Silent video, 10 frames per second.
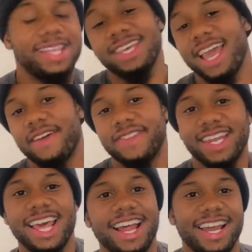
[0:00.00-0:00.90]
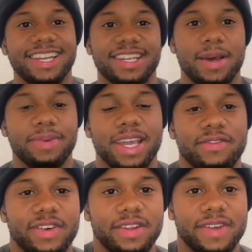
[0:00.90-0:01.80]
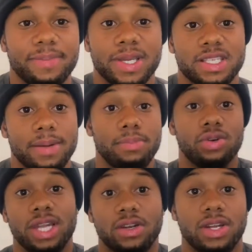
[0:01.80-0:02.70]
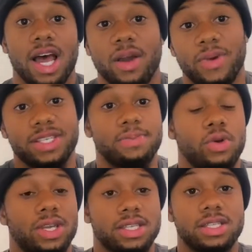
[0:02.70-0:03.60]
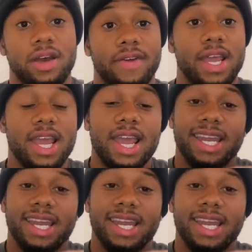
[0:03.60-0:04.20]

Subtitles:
and then after that, I ended up getting rid of it because it broke down on the highway, smoking and stuff,